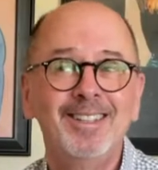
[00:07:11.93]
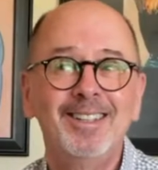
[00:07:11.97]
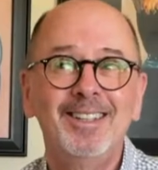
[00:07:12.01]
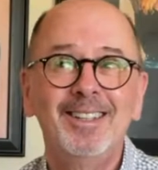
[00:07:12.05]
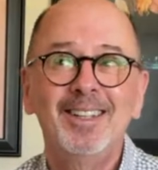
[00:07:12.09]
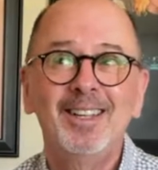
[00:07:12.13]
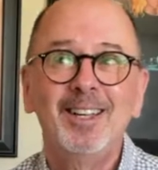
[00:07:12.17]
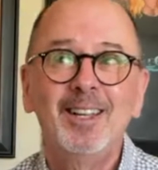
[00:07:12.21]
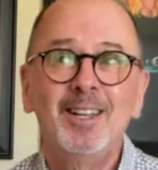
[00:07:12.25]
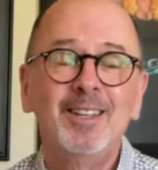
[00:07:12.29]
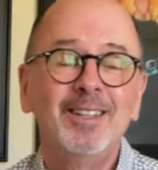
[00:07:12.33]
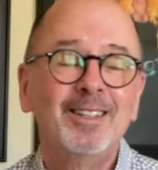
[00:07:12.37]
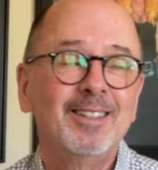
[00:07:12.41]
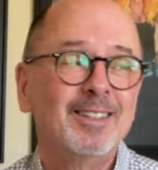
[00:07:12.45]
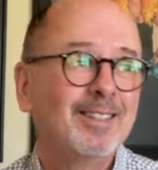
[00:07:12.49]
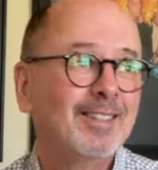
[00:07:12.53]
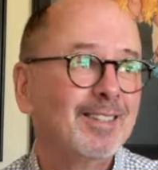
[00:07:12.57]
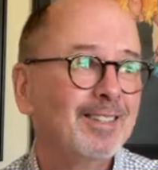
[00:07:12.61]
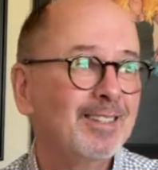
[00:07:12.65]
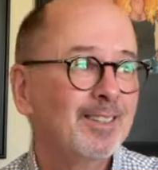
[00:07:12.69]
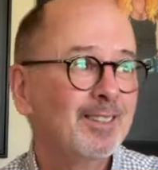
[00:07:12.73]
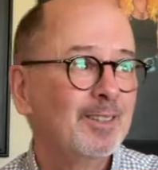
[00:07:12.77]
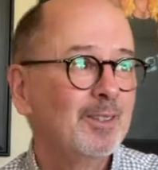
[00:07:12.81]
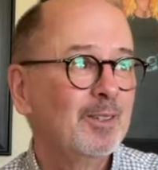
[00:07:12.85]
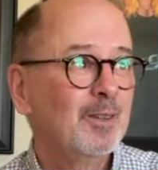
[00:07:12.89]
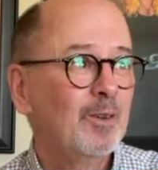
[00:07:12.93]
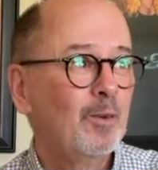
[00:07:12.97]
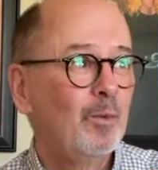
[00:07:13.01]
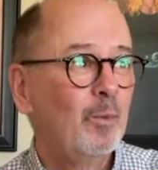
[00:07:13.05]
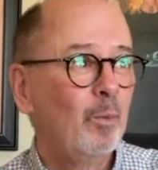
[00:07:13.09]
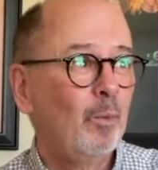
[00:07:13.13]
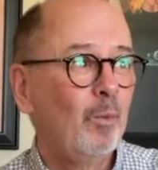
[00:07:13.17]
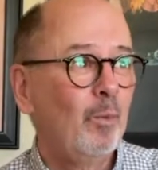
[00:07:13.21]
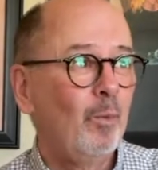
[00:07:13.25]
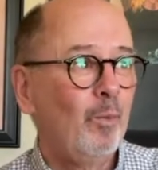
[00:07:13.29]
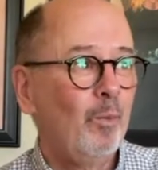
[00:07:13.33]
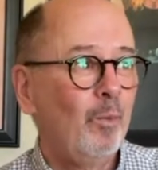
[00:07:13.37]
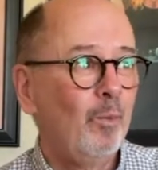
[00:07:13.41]
So I think Paul does a
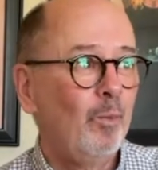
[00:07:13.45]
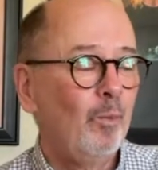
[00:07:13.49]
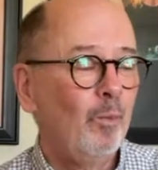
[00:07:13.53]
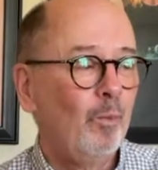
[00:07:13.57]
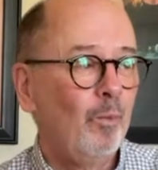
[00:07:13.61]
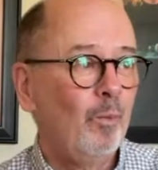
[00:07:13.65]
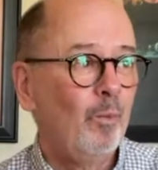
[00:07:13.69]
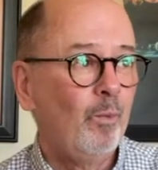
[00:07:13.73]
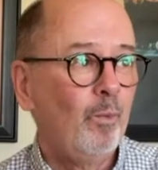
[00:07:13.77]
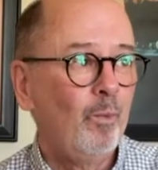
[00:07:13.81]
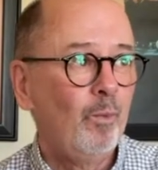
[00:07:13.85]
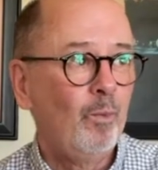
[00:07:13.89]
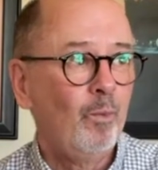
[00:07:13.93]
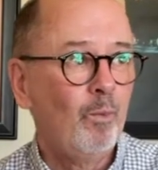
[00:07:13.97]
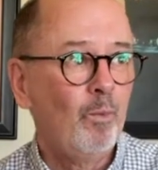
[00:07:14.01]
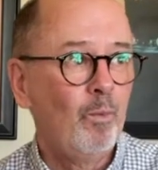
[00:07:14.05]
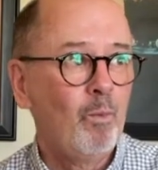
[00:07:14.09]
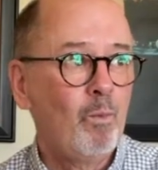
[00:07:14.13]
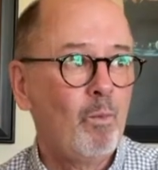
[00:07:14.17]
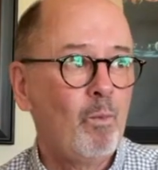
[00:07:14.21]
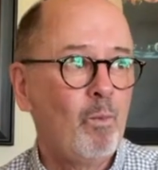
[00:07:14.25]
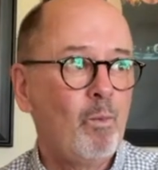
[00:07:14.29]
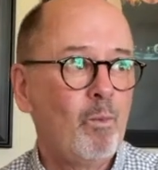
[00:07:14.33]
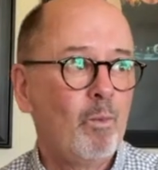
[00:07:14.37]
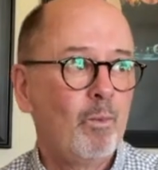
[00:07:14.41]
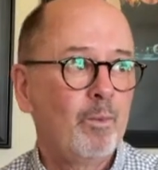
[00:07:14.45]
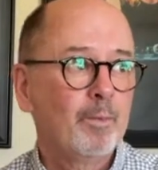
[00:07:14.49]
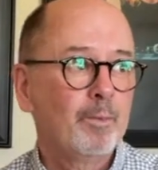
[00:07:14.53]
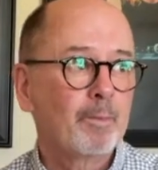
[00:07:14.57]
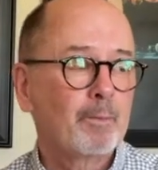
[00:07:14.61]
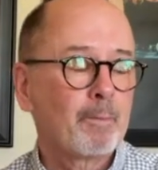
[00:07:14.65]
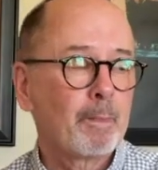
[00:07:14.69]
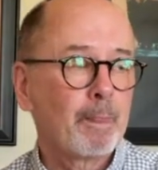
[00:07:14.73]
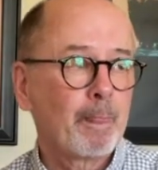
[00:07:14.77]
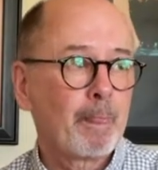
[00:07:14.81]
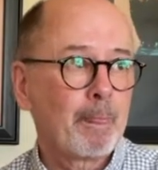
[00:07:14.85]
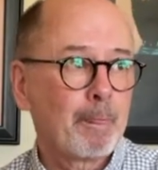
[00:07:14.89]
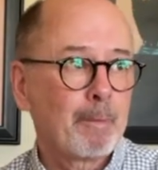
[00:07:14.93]
lot of ink
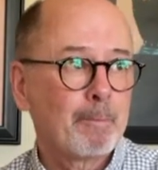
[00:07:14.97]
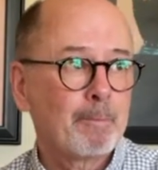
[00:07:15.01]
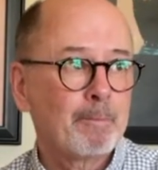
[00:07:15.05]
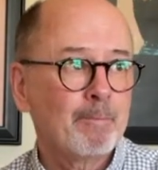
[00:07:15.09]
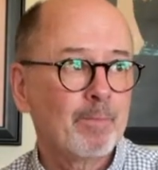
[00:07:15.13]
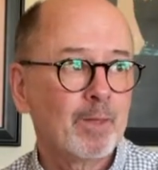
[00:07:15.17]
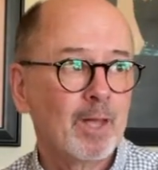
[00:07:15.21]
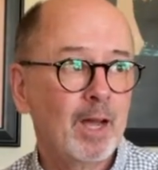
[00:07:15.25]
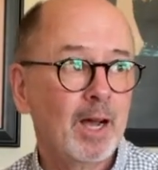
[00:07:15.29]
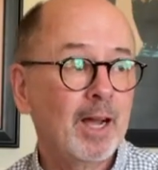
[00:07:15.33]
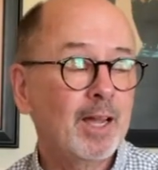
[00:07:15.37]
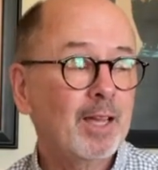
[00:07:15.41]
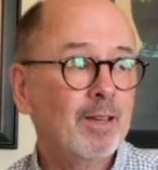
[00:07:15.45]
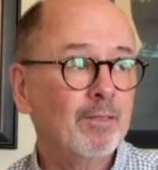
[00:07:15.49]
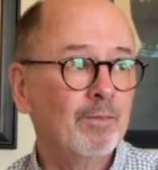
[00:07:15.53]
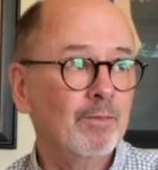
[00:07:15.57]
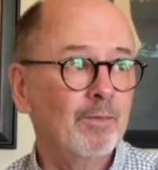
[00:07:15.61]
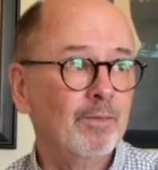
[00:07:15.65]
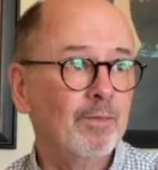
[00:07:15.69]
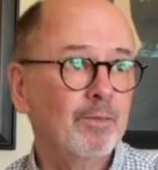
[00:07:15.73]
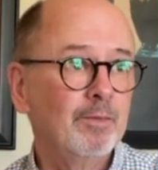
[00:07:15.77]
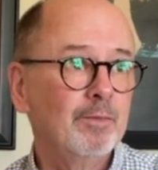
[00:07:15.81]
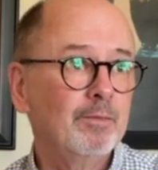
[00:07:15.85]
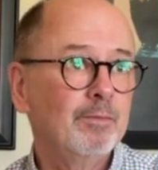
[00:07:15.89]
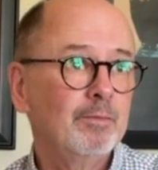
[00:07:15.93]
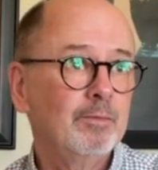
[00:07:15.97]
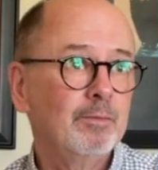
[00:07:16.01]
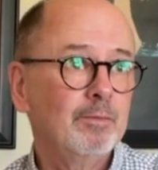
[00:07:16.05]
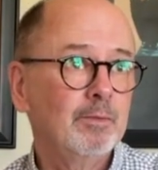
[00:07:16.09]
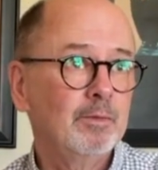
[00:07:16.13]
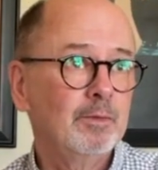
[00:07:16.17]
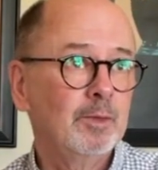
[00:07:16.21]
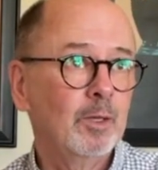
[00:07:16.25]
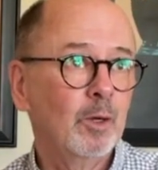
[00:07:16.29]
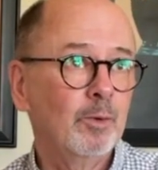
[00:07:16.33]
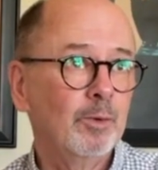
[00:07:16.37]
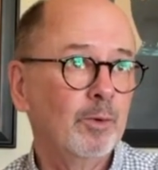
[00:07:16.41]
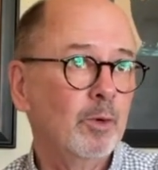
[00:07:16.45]
only. I am
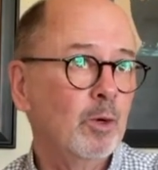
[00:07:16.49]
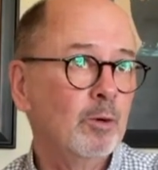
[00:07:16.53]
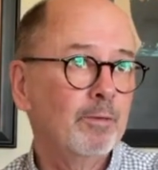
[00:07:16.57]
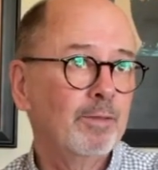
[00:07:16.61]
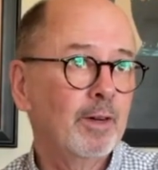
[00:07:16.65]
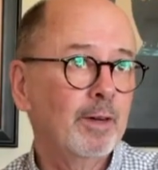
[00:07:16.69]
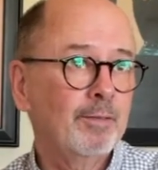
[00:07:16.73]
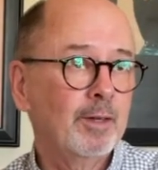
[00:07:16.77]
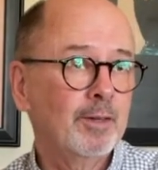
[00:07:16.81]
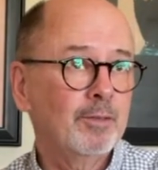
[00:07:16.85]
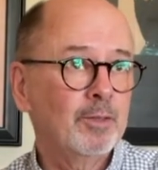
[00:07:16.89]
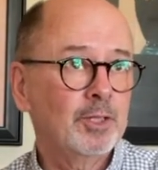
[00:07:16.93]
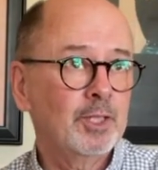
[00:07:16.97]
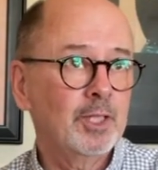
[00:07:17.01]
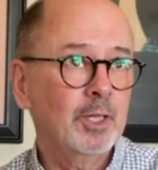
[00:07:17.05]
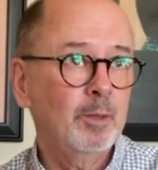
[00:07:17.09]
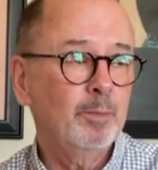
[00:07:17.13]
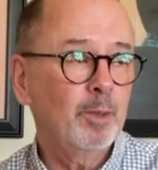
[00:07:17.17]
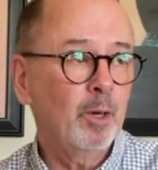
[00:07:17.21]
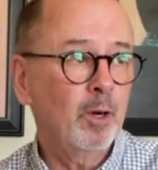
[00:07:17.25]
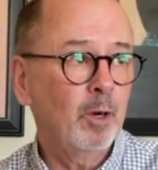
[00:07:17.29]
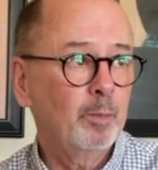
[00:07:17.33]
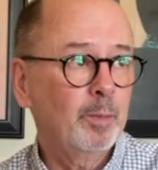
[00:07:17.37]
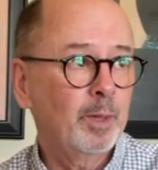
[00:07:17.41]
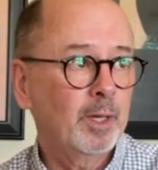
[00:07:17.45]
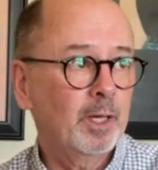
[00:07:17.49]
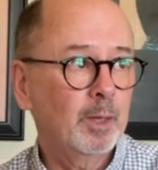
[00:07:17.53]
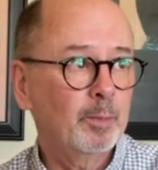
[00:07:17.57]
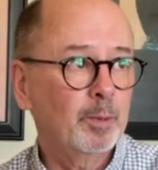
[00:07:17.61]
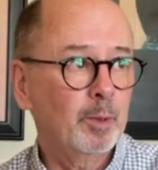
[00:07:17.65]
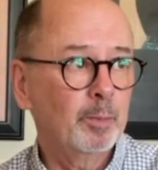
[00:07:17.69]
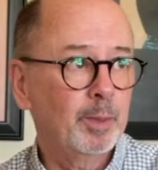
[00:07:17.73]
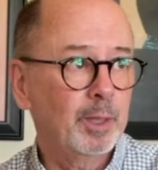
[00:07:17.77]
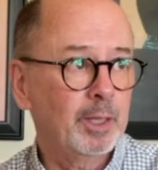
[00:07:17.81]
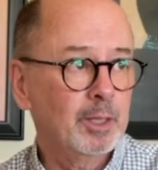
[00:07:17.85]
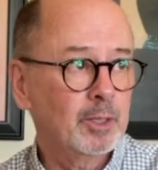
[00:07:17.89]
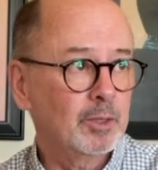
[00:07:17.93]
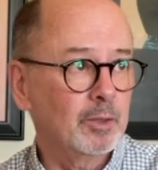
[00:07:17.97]
don't know if I've ever seen Paul pick up a
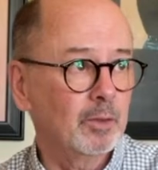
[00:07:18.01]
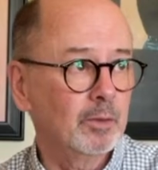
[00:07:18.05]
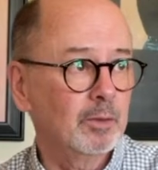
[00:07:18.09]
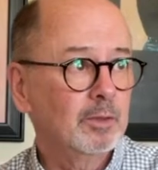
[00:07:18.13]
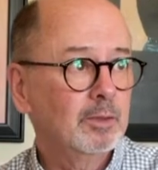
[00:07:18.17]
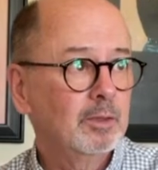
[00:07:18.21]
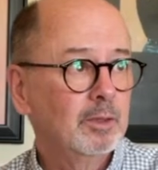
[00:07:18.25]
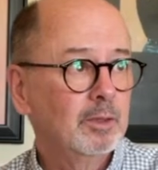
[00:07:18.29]
pencil.